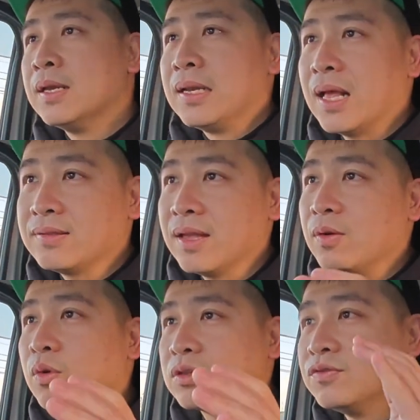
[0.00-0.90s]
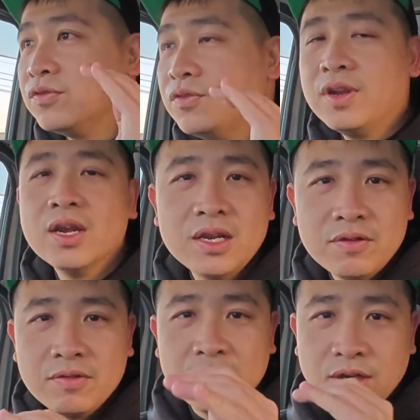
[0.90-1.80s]
last night was
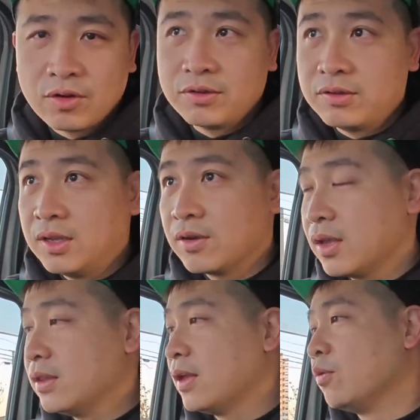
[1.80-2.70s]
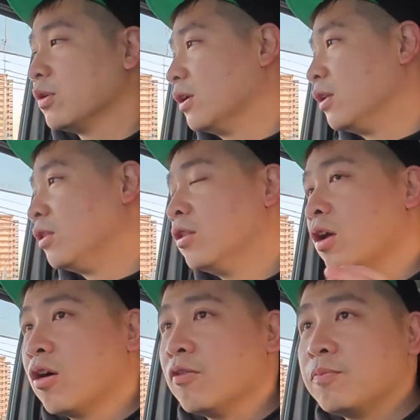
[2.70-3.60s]
really noisy. Okay, there was a
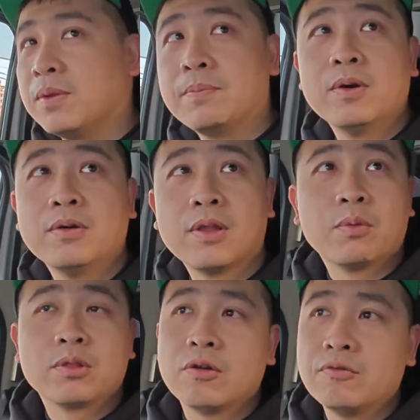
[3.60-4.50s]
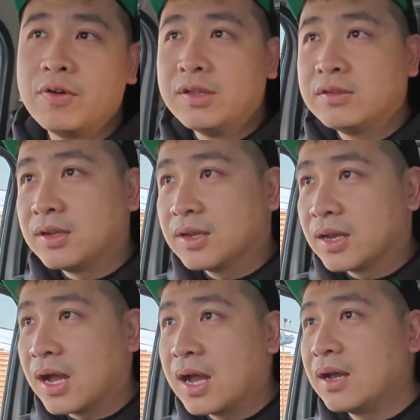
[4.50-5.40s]
lot of people, there was a lot of racing
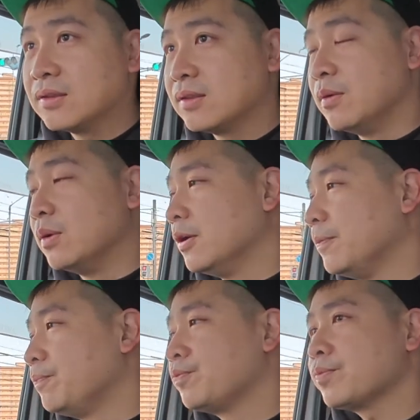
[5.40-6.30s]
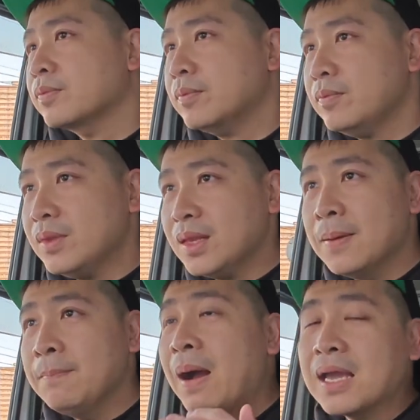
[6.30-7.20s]
cars. They were
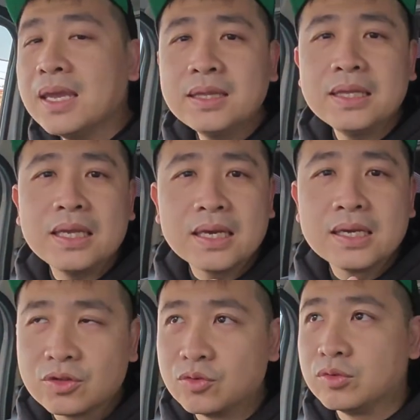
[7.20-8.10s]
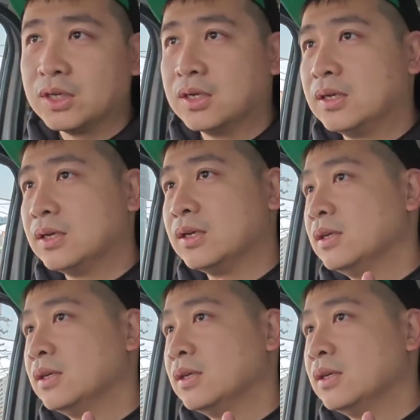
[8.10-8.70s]
parking near to the